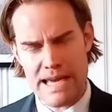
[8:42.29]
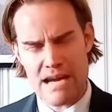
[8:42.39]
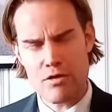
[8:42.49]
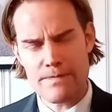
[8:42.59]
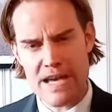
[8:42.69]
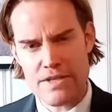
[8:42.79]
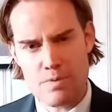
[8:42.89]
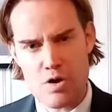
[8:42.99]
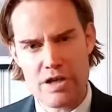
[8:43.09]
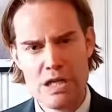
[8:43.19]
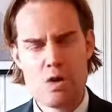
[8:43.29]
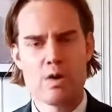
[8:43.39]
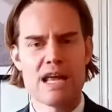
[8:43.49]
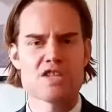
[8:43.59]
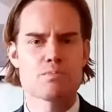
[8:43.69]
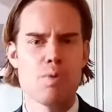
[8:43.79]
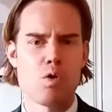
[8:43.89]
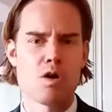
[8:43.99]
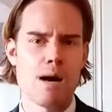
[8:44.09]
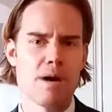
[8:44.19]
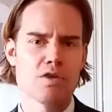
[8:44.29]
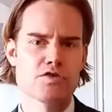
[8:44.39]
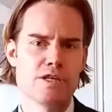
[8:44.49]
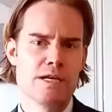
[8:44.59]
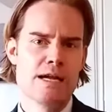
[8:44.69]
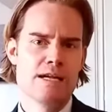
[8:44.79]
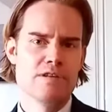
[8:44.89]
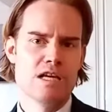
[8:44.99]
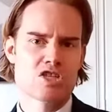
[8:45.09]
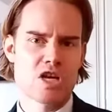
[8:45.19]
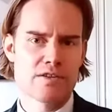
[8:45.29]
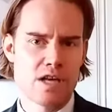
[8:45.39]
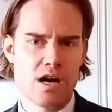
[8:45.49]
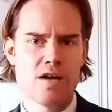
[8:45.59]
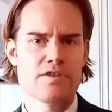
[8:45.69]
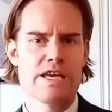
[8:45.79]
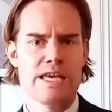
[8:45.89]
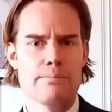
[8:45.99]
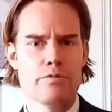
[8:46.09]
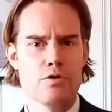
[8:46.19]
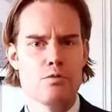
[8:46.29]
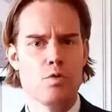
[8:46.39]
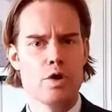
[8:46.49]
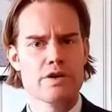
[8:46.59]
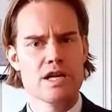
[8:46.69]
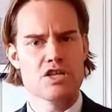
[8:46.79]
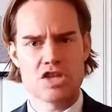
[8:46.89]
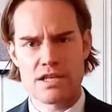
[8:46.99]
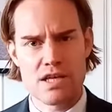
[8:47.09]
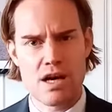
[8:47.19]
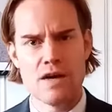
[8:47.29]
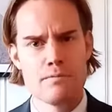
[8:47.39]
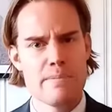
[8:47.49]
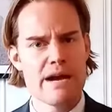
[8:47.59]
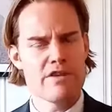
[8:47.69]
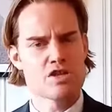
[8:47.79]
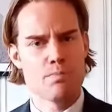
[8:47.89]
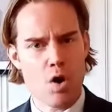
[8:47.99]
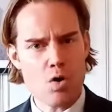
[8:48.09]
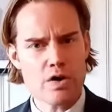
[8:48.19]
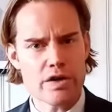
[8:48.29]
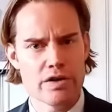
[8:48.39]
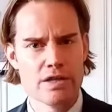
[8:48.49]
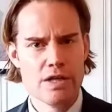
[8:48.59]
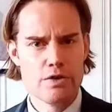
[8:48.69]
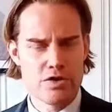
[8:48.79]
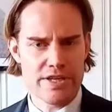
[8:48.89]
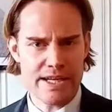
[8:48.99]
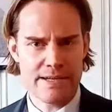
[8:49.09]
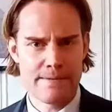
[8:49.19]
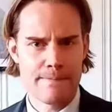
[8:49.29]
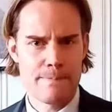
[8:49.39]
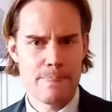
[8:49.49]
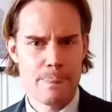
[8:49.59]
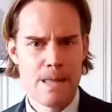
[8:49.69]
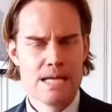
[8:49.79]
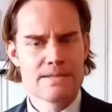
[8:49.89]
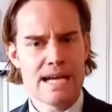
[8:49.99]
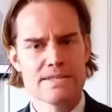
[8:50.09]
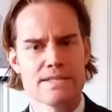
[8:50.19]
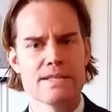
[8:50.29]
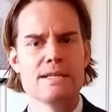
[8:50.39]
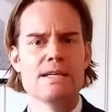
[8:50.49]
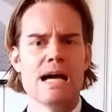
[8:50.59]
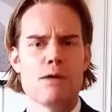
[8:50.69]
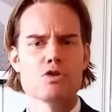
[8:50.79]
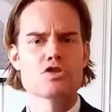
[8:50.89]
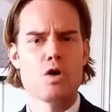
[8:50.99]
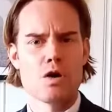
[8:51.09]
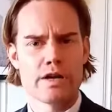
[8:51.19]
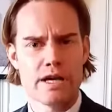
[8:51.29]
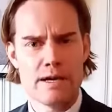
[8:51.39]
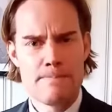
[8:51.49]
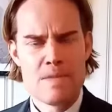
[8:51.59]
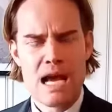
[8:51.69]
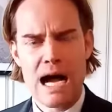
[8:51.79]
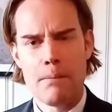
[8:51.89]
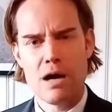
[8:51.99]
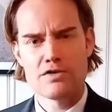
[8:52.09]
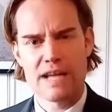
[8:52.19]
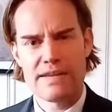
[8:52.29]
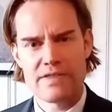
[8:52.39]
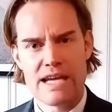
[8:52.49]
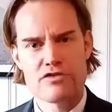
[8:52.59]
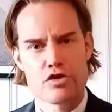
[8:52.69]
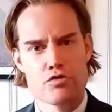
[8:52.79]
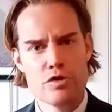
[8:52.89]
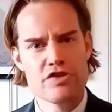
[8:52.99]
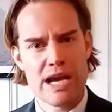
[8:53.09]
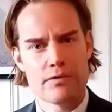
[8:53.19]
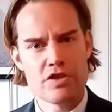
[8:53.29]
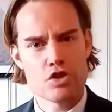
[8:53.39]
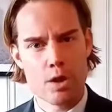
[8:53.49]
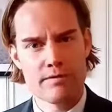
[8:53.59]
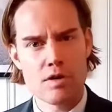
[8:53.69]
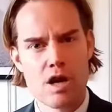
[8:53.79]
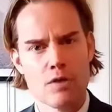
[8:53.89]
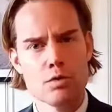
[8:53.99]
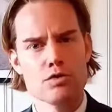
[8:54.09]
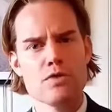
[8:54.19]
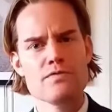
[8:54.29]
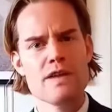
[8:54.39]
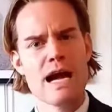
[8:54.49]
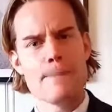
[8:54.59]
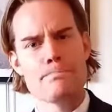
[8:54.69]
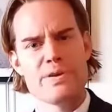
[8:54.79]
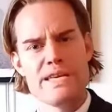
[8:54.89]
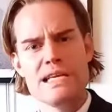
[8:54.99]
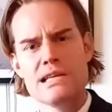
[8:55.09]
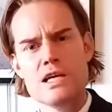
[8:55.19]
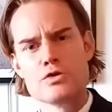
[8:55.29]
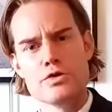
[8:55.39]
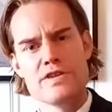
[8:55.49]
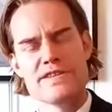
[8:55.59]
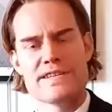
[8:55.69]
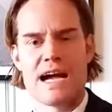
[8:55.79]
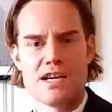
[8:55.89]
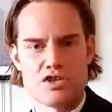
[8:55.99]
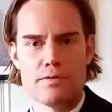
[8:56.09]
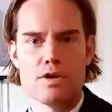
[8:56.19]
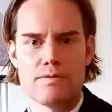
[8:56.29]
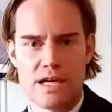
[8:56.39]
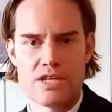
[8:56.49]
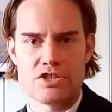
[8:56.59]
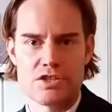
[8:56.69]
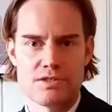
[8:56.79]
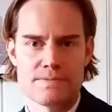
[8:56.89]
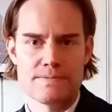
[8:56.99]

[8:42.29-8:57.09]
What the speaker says: here on Facebook when I spoke about a shadchan, the Hebrew word shadchan, marriage broker, you see? That I was talking about that a true, genuine servant of God will not appeal to the desires of your flesh.